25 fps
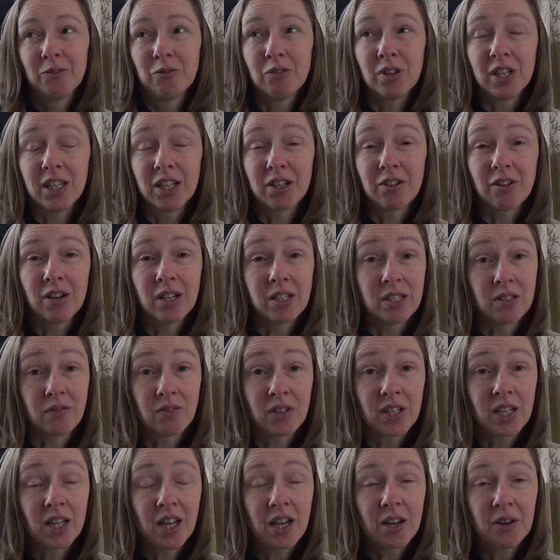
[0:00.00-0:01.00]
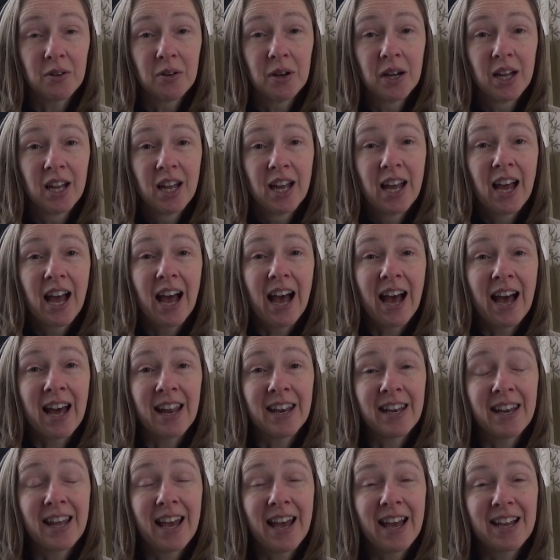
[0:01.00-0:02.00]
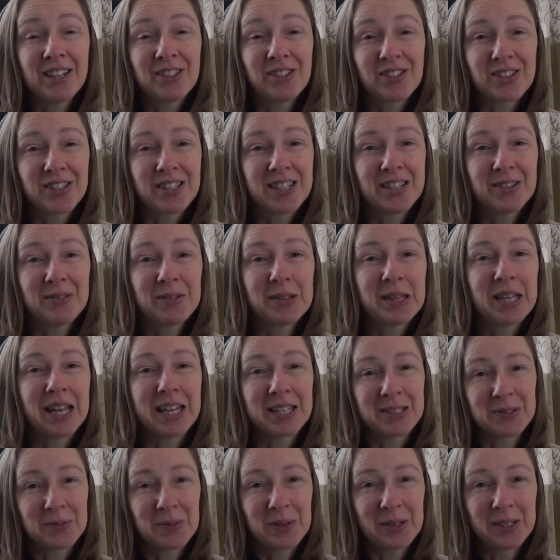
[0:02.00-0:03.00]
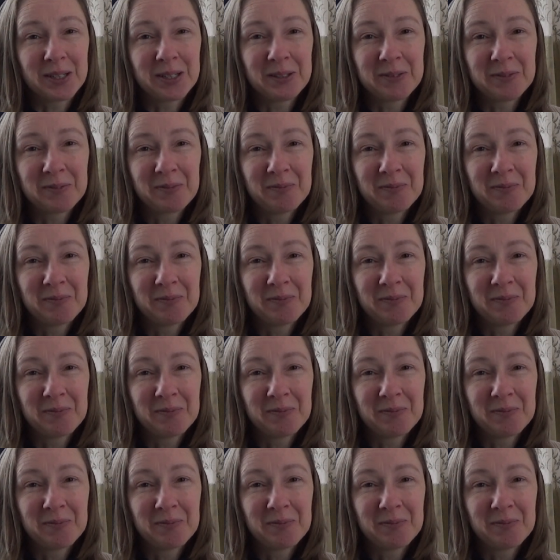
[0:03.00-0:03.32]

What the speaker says: really crazy video. And I shall see you in the next one.